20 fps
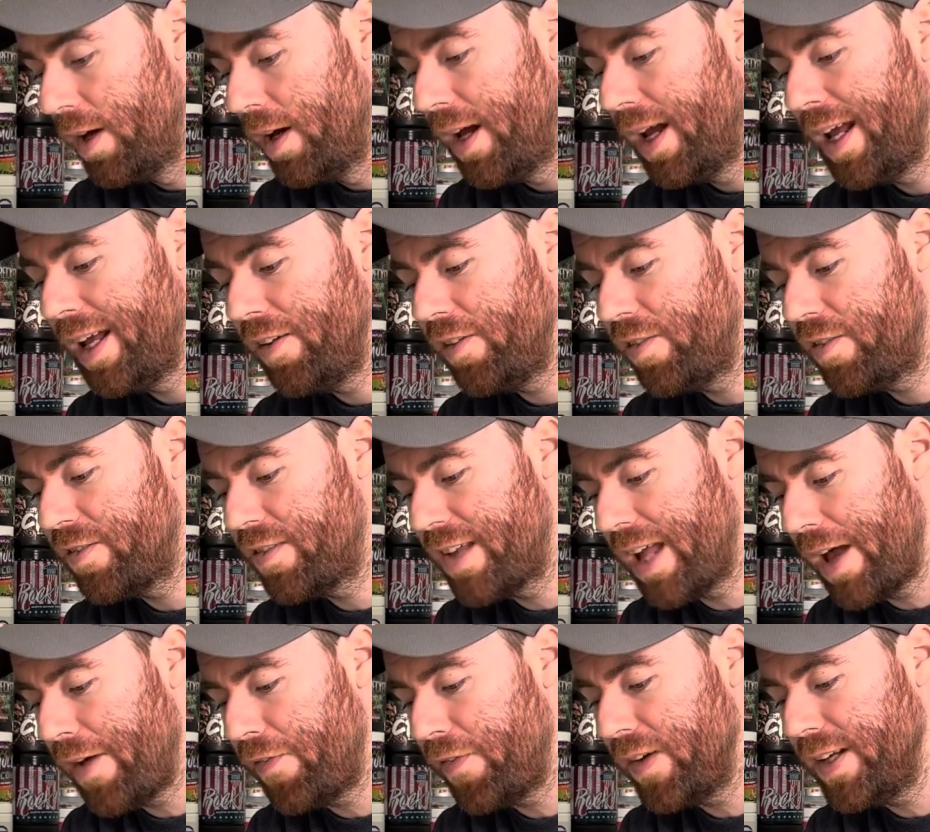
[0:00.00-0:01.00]
It's
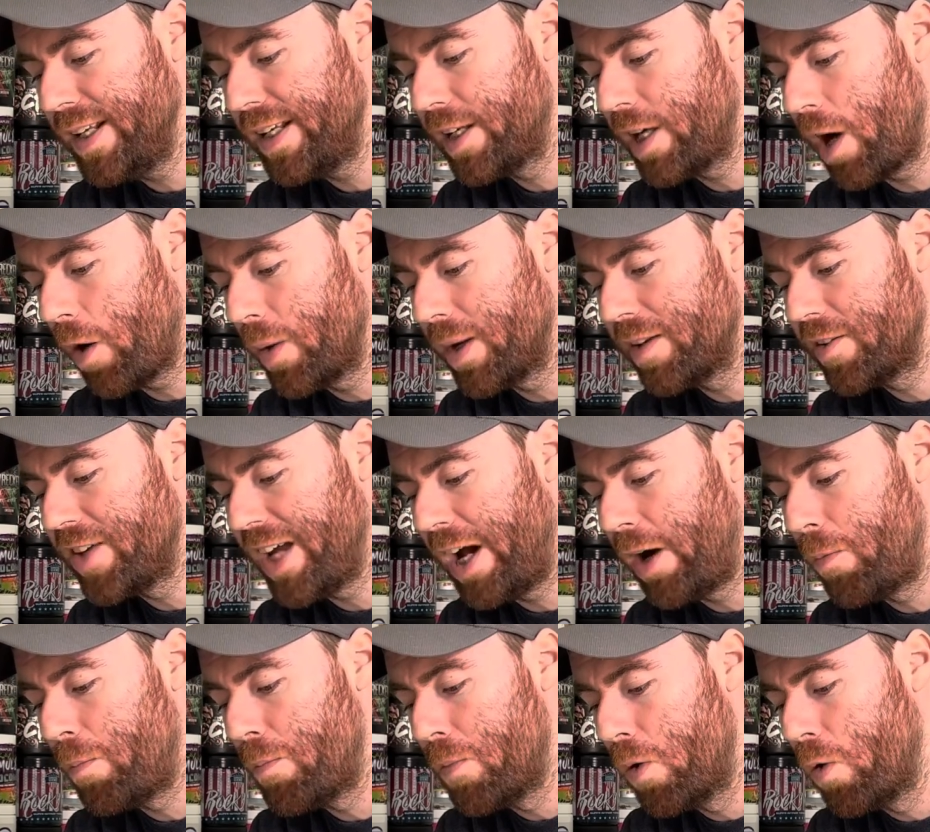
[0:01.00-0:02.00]
definitely going down
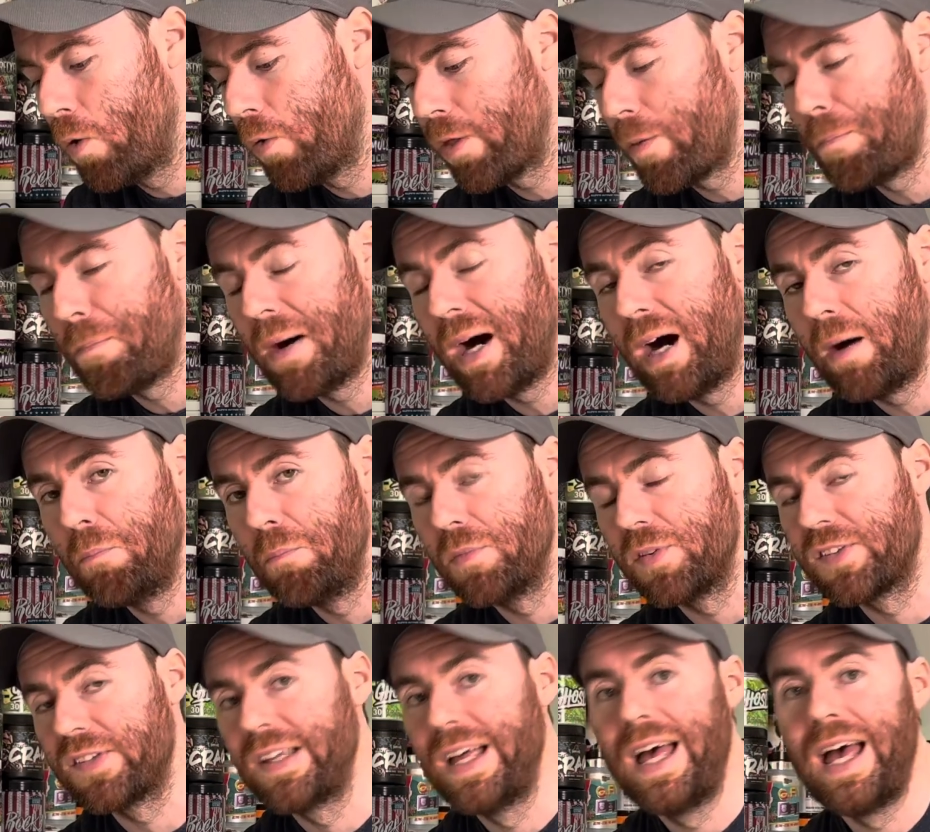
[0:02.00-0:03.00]
more the
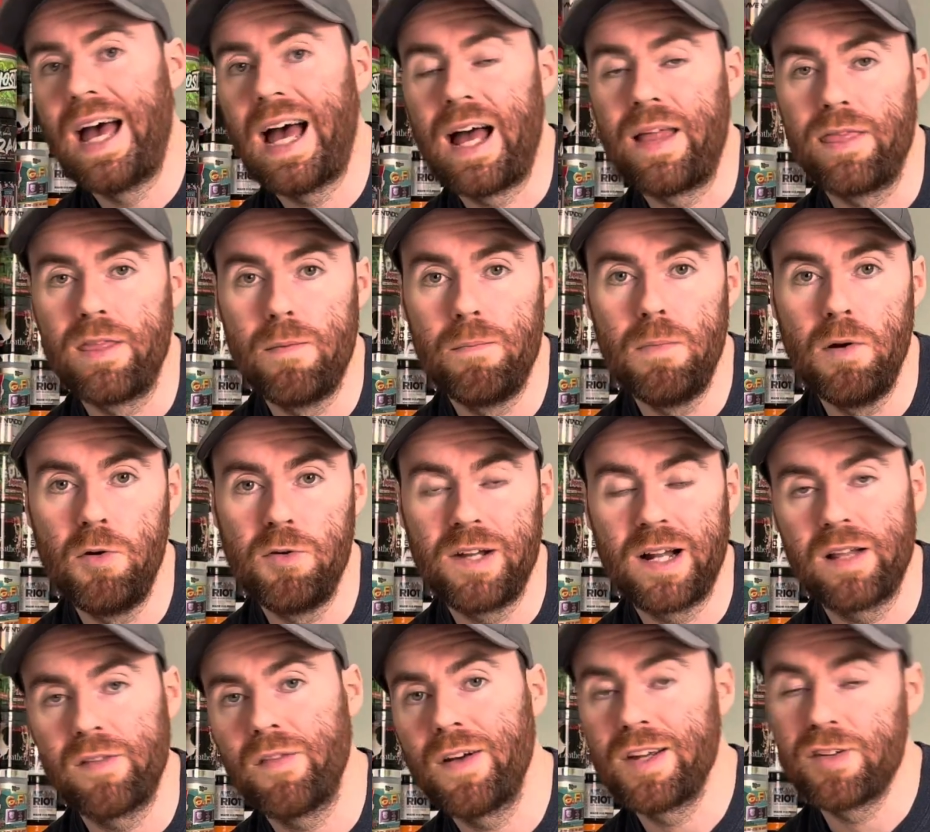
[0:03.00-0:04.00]
pumps and the mood
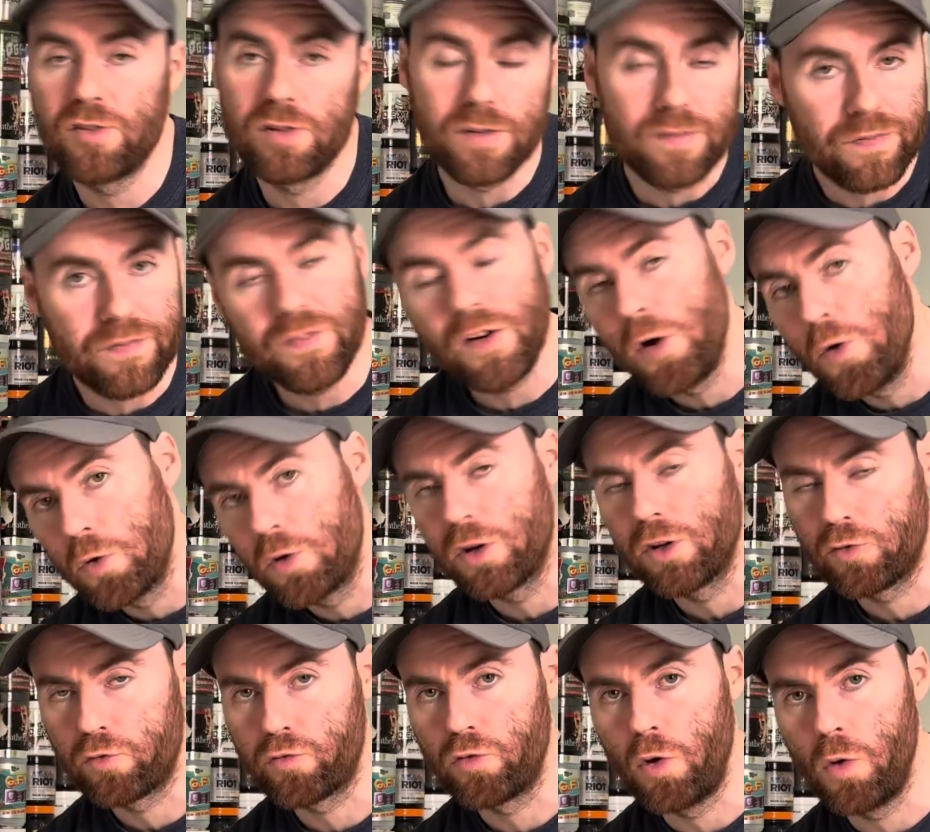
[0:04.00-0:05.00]
elevation
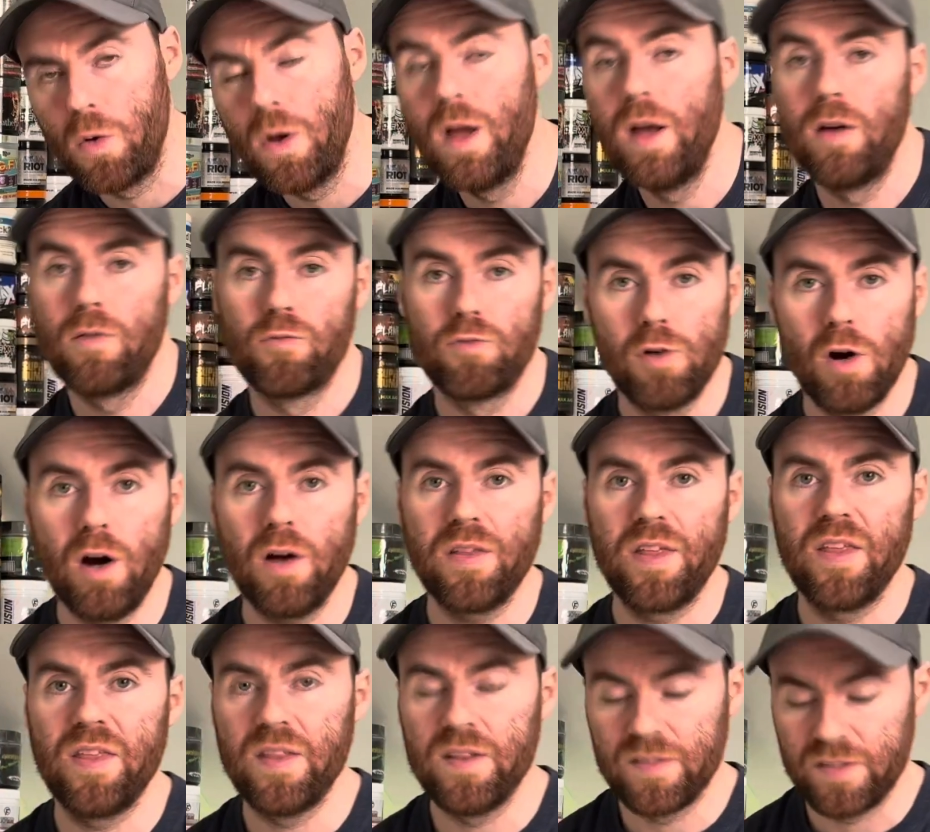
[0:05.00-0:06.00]
focus route rather
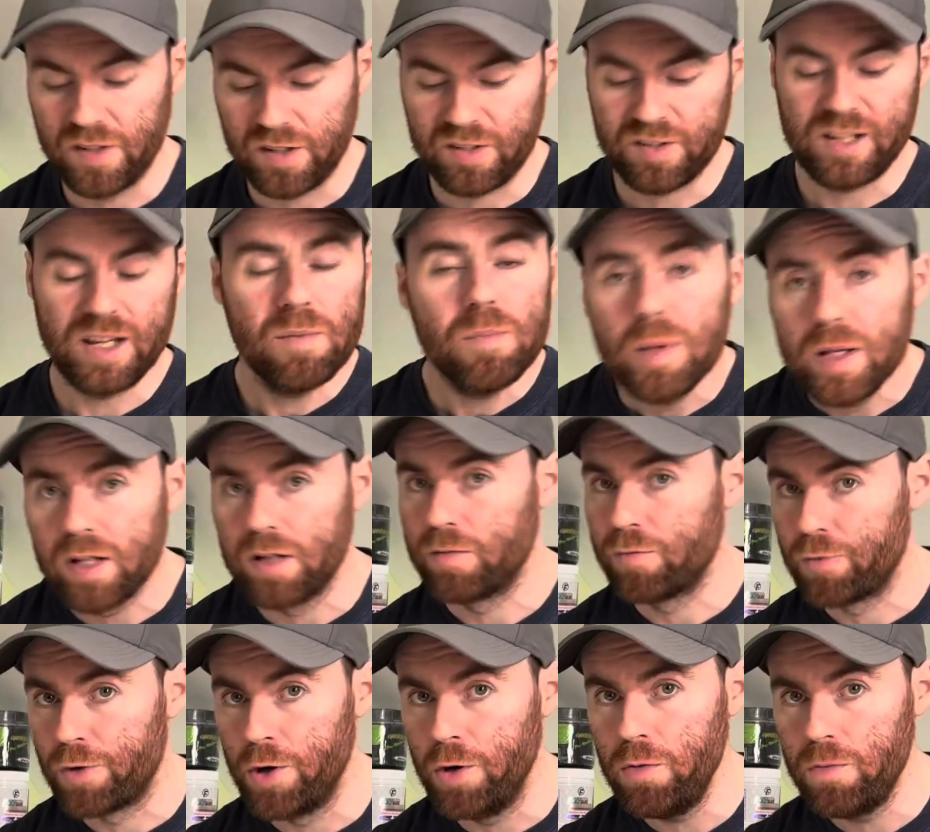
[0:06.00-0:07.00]
than the stimulant
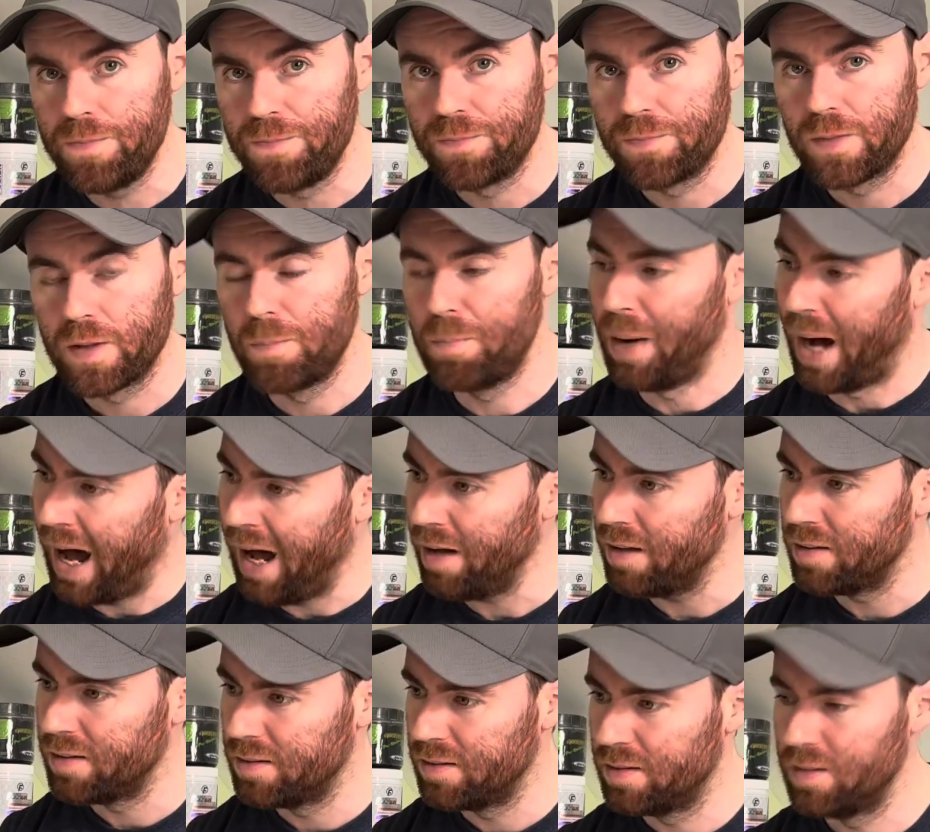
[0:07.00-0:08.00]
route, but
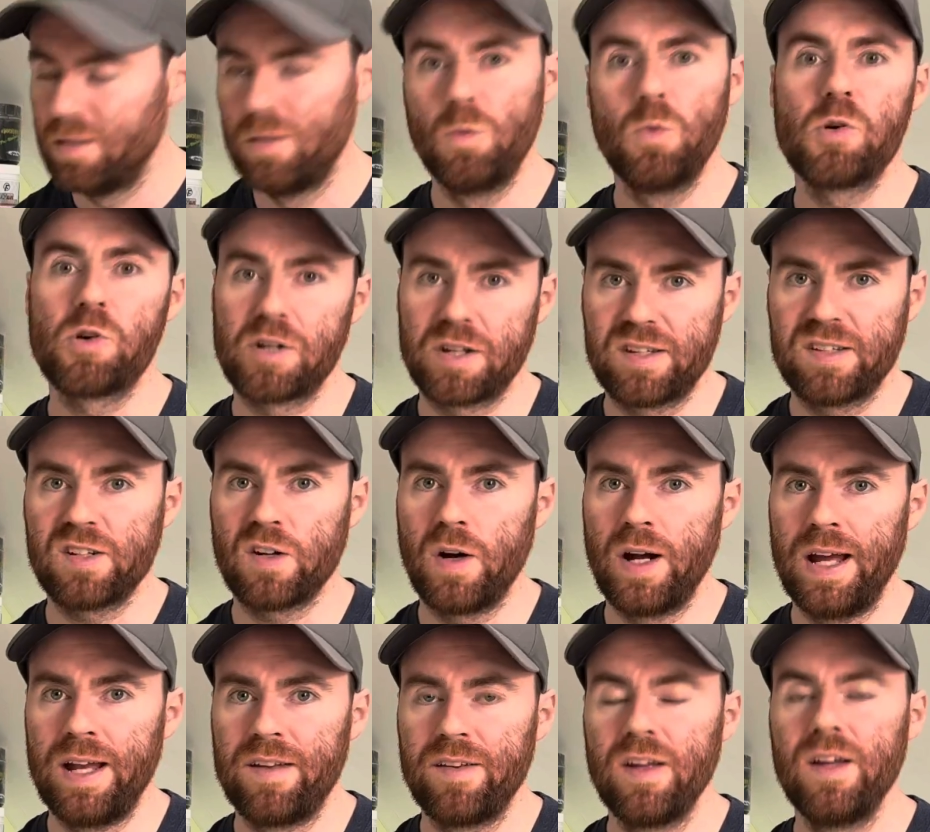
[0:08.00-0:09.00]
we're
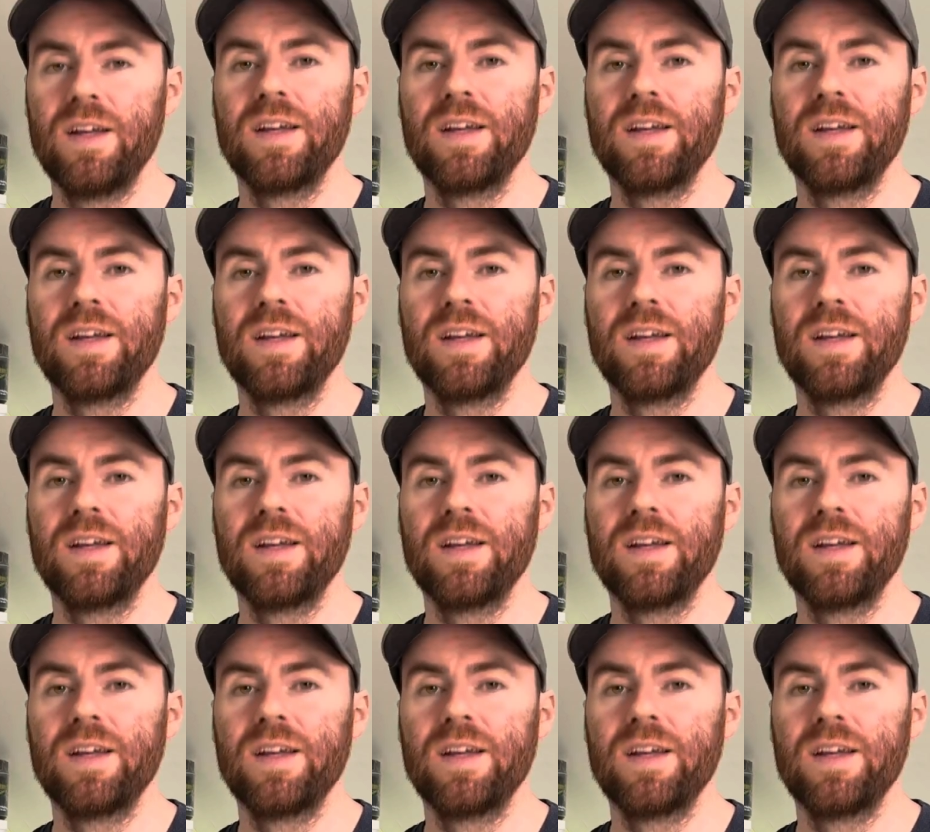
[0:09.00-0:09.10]
excited.